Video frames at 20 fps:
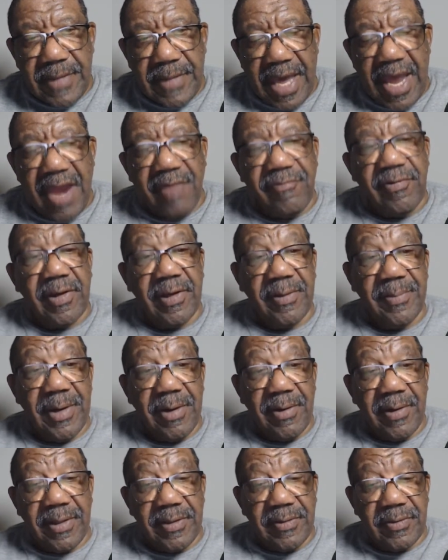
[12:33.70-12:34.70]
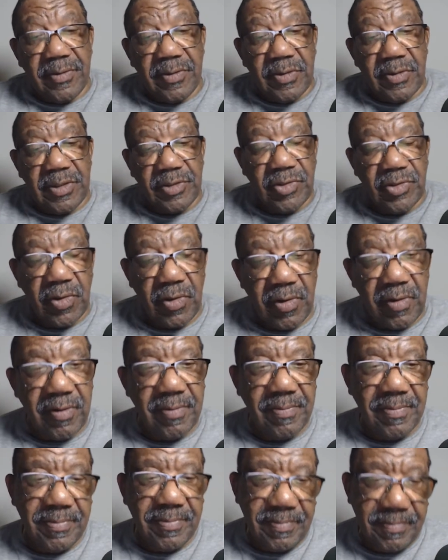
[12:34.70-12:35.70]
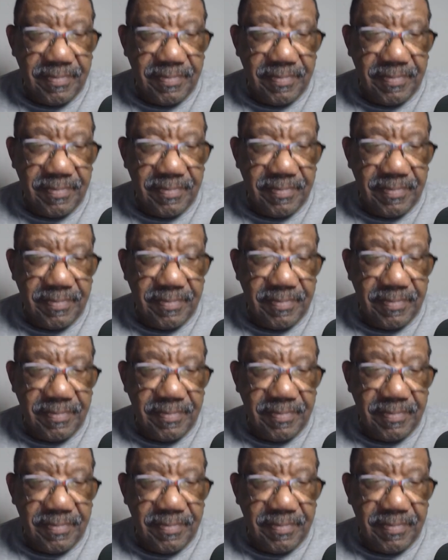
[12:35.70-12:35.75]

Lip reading: African American, the term,